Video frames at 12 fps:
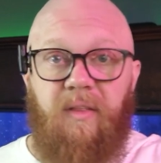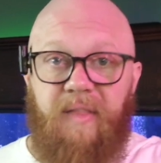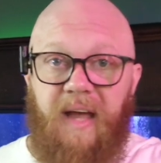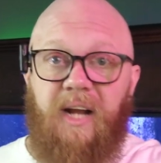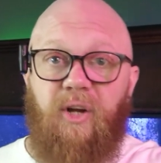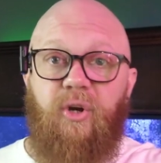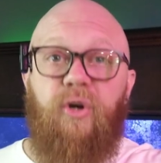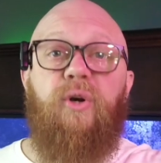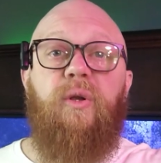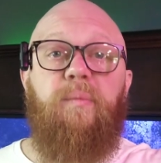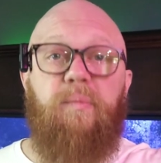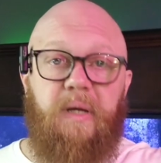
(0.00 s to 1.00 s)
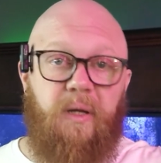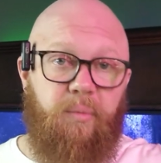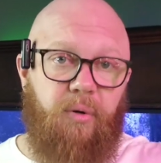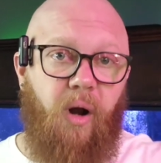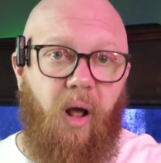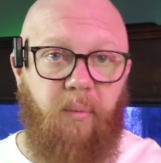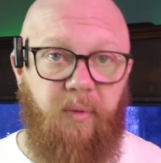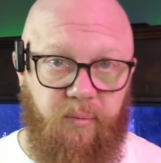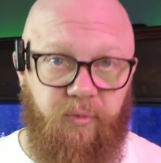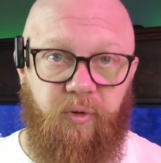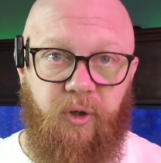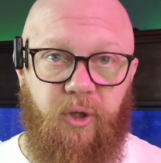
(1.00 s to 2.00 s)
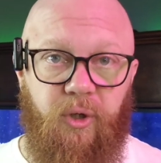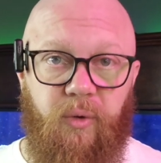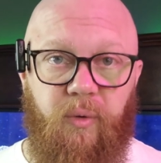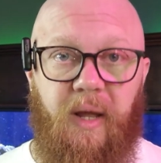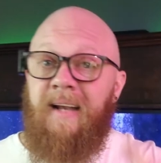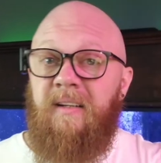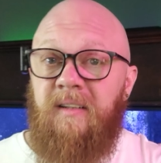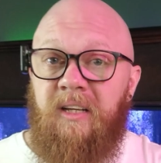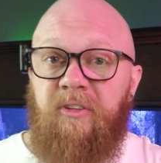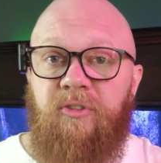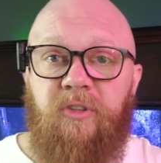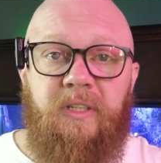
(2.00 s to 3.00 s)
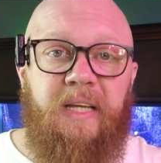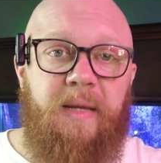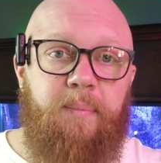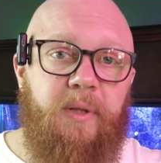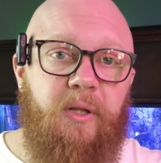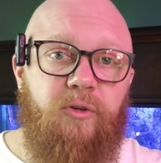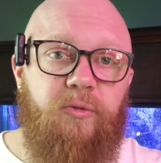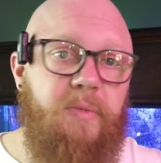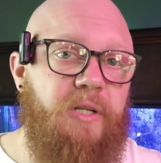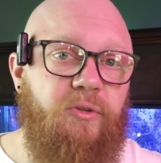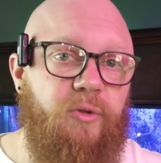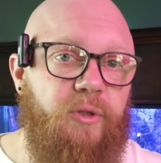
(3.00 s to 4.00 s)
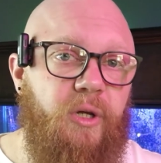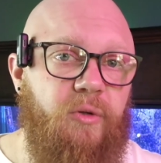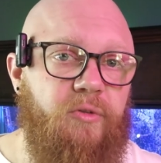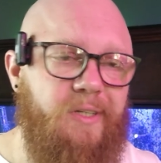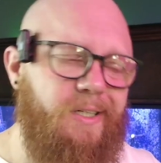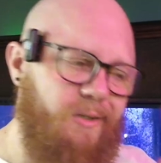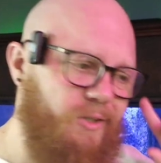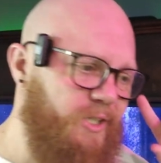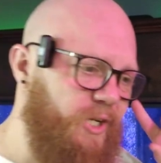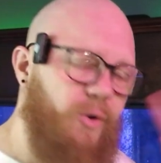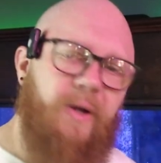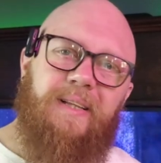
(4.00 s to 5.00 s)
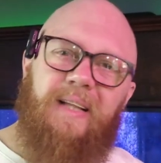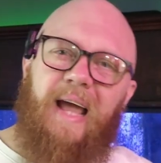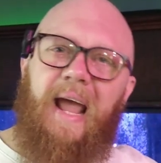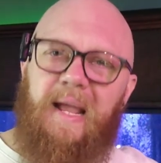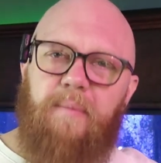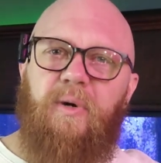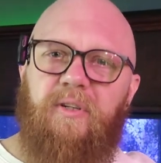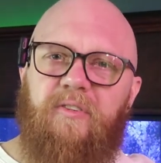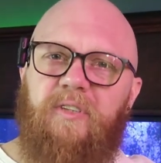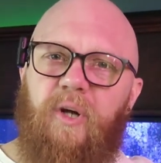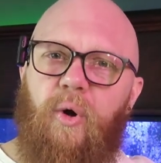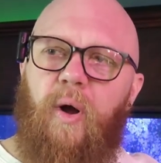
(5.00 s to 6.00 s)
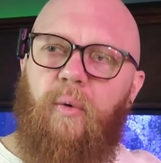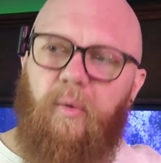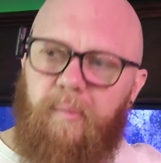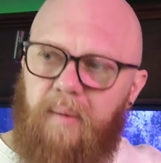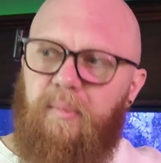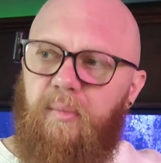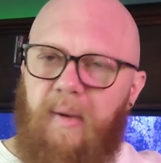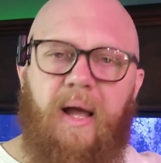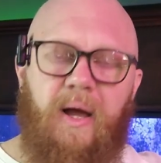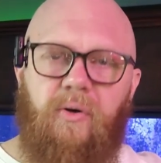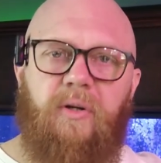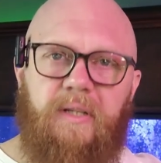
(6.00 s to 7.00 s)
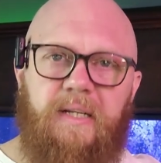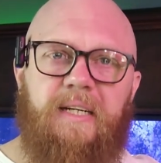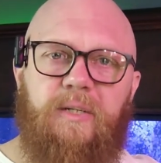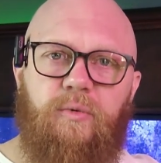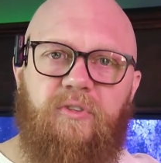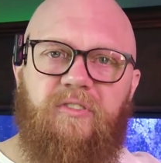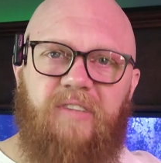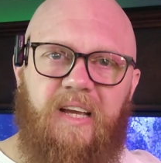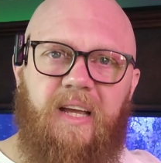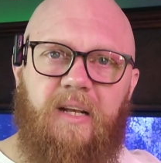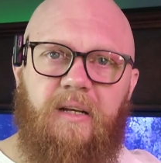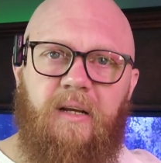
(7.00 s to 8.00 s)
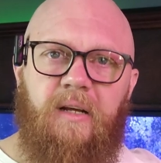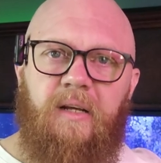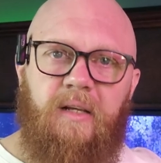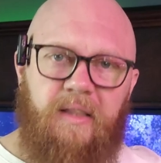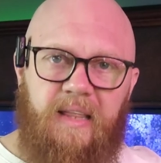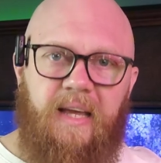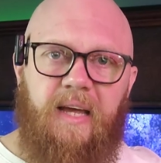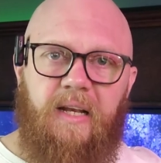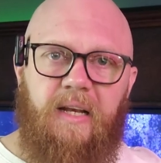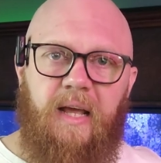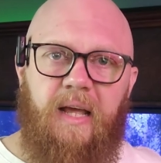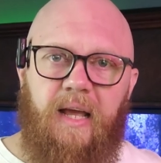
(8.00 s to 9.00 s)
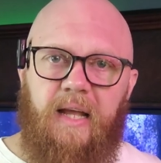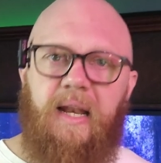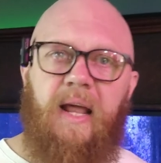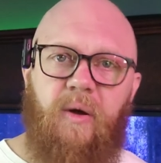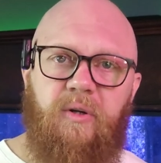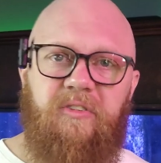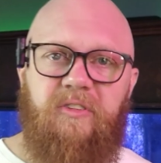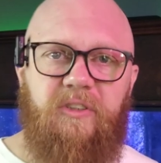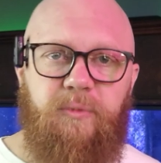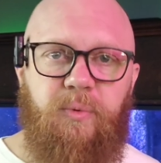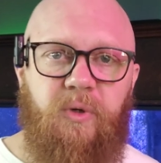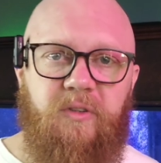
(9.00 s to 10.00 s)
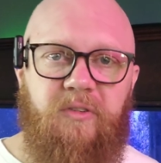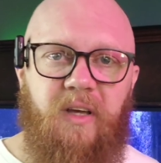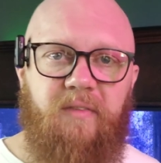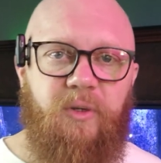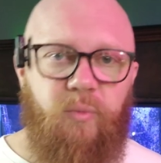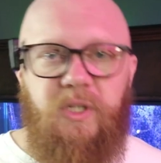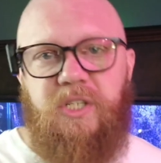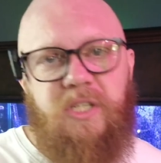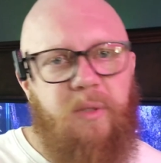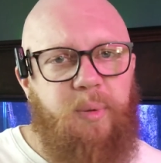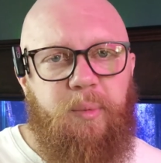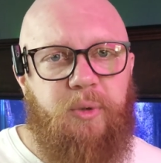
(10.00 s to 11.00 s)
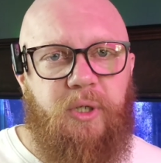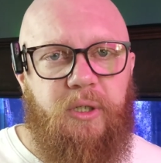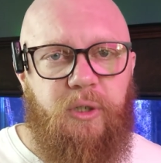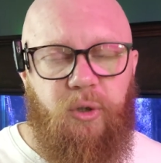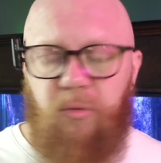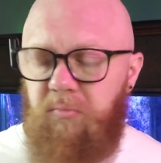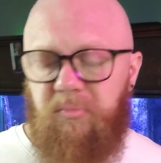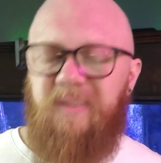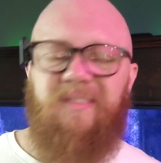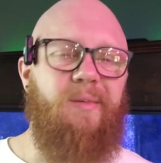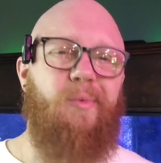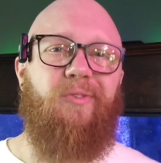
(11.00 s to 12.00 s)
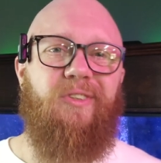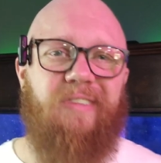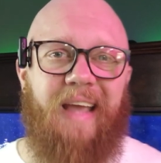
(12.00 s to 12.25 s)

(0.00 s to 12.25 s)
That could be a problem for you. And unless you're keeping those mental notes like, oh, you know, 8 months ago, I remember my alkalinity was 10 then, and now it's 6.7, which some people can do, but some of us